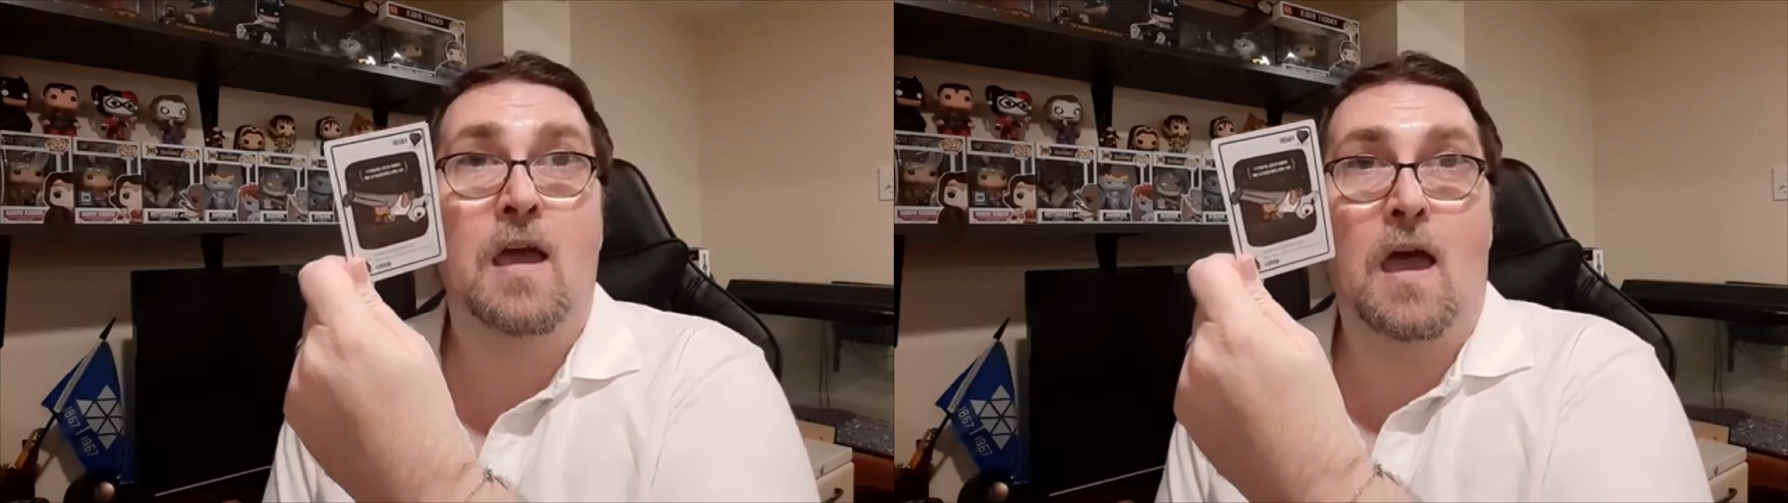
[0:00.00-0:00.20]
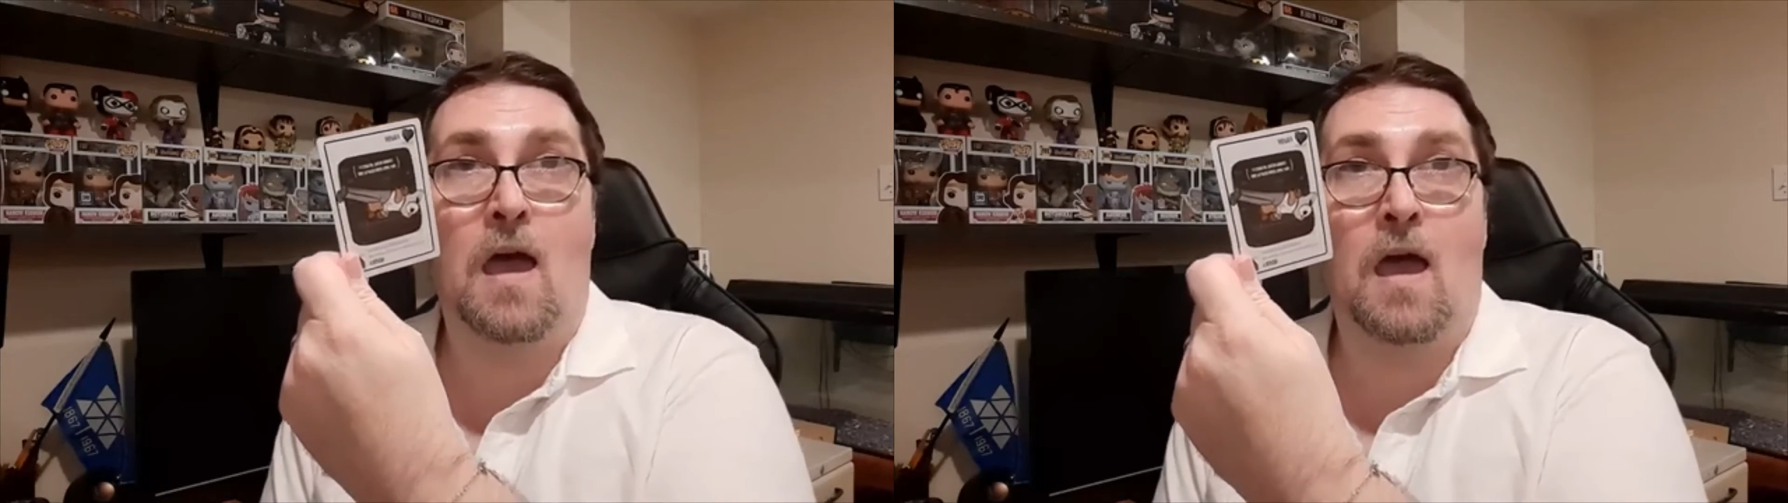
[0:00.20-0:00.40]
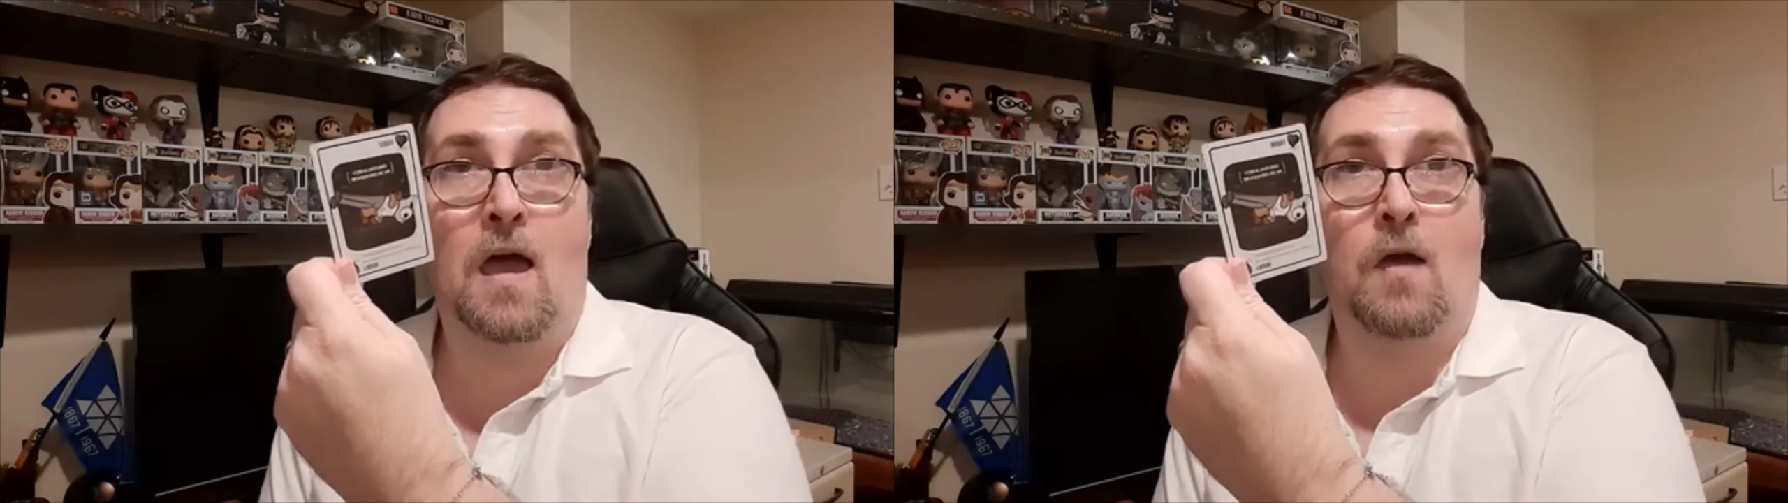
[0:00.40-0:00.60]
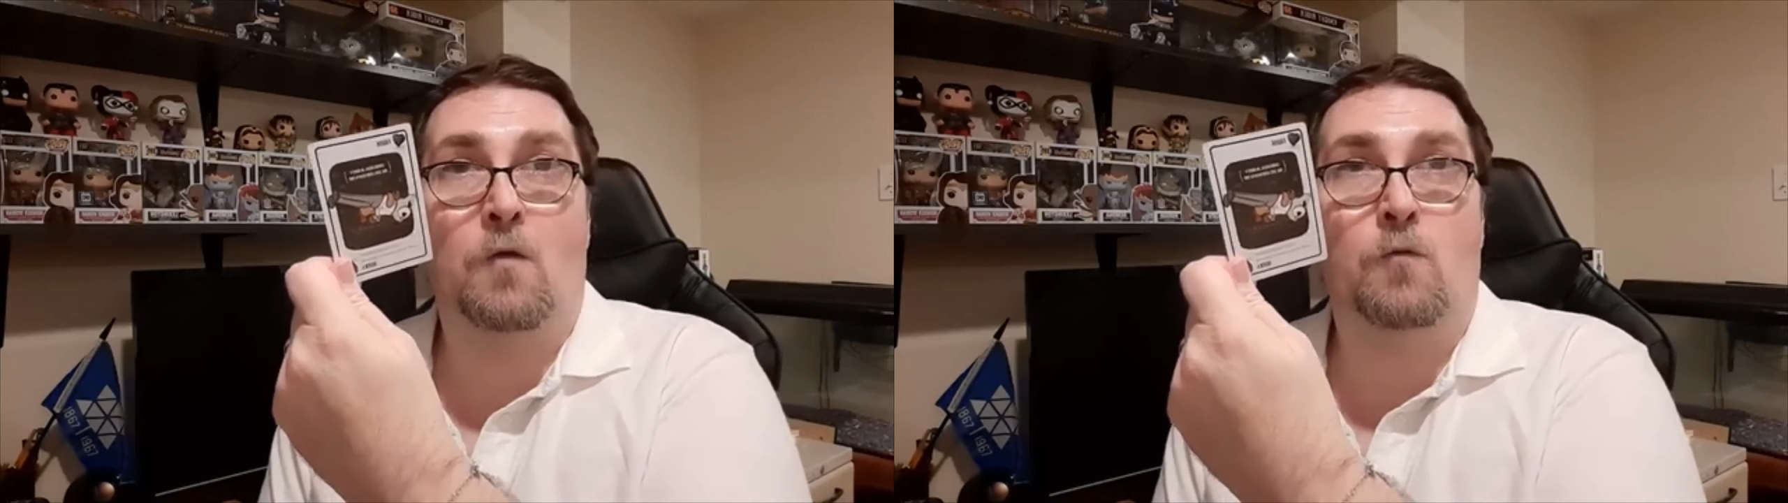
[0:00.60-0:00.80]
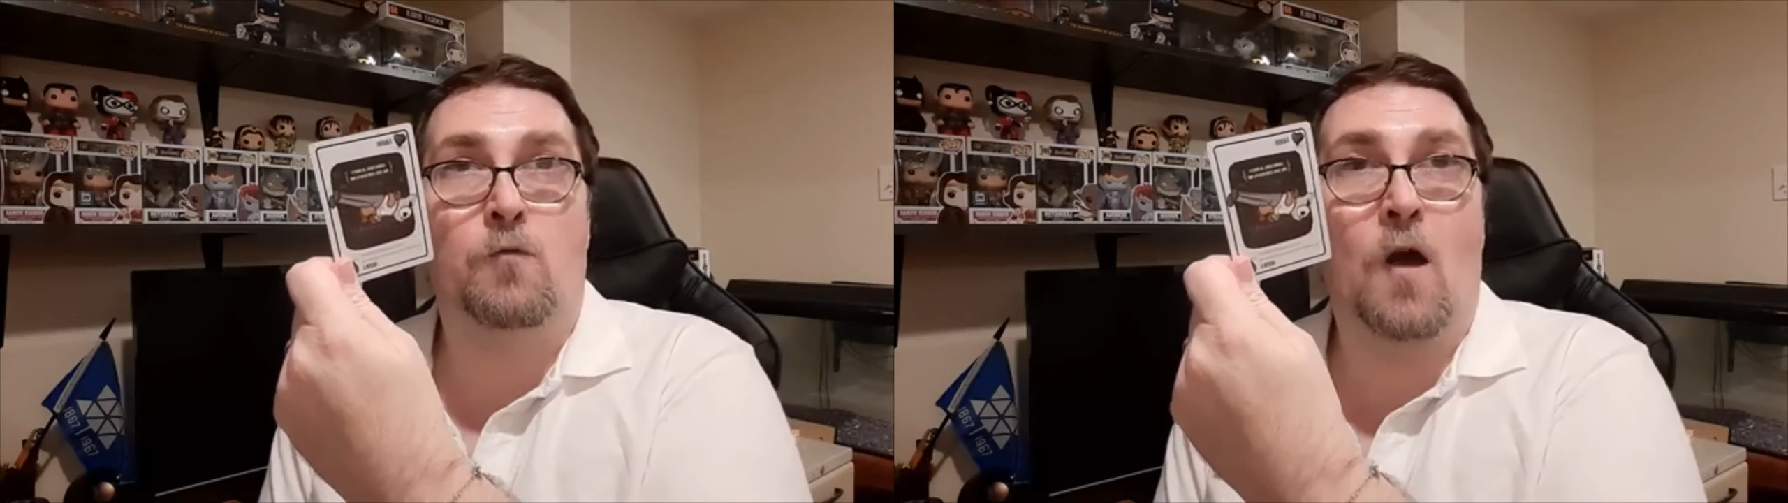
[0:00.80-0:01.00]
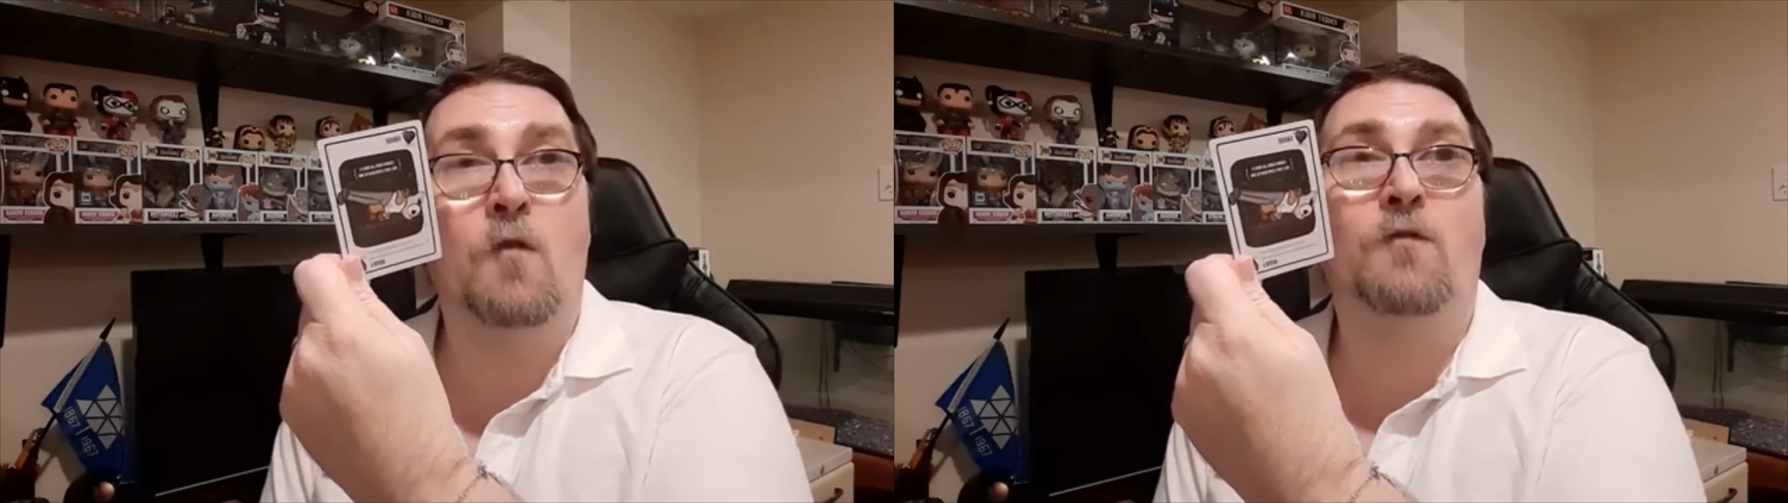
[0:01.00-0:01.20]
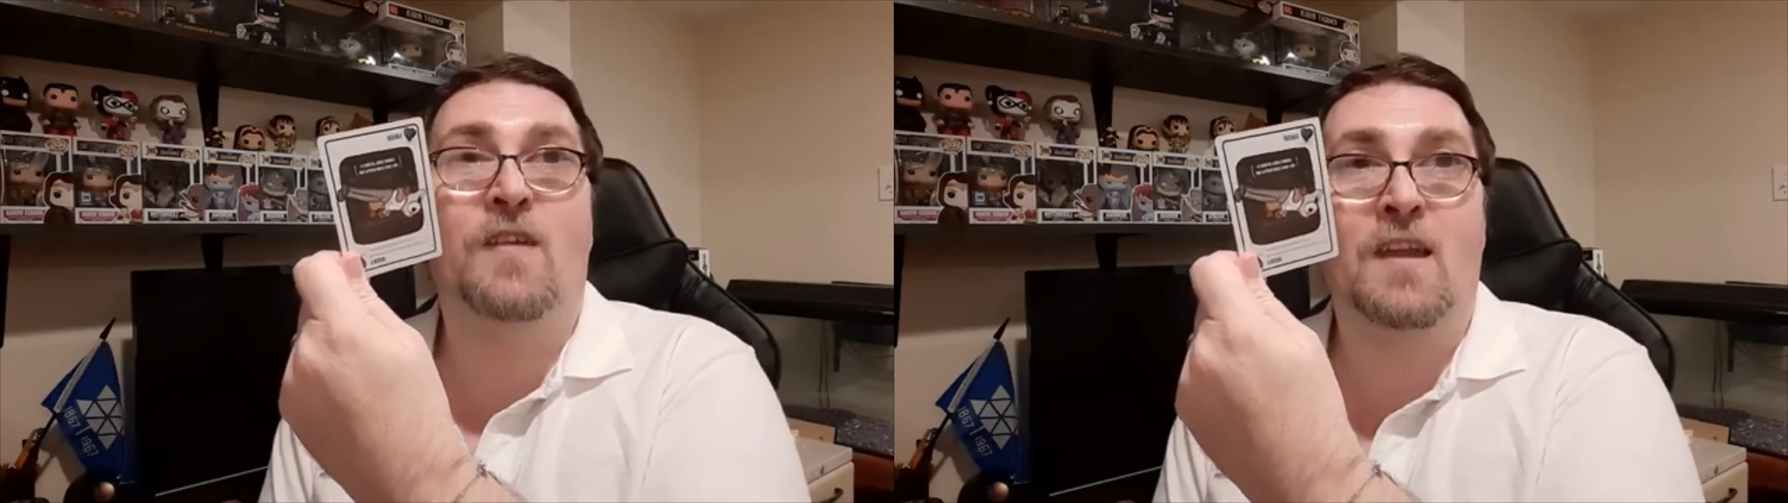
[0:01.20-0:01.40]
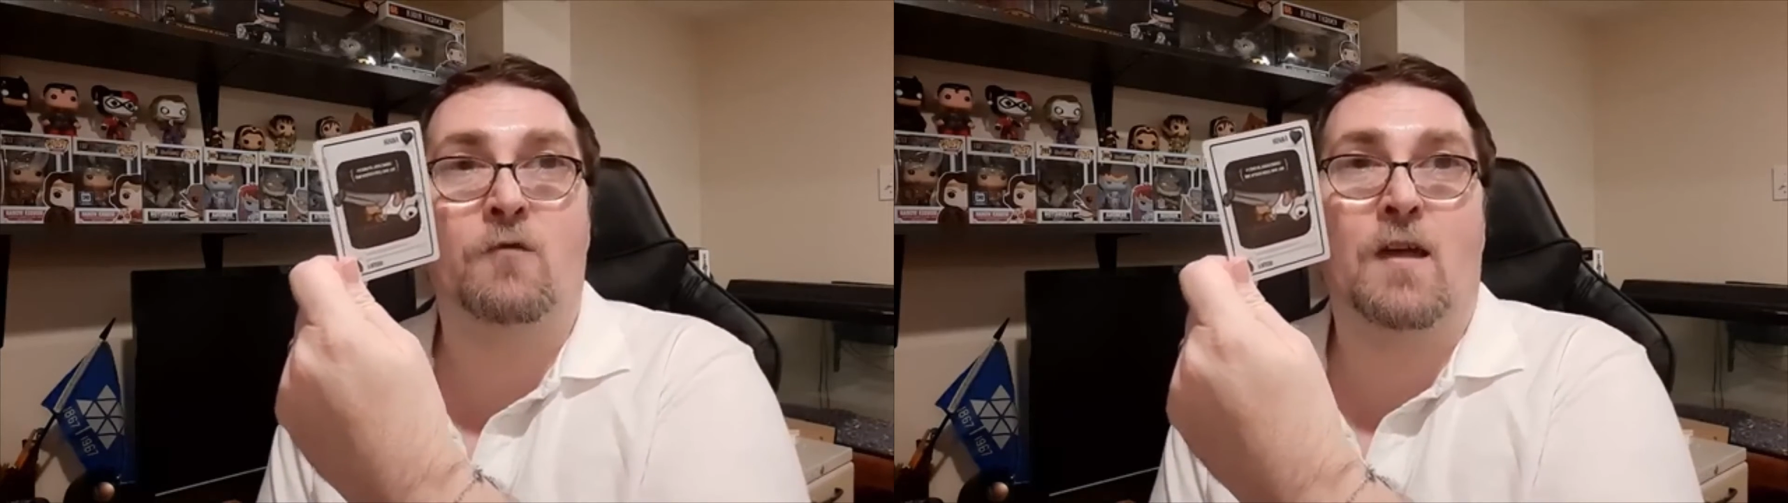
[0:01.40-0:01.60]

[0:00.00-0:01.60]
Ralphing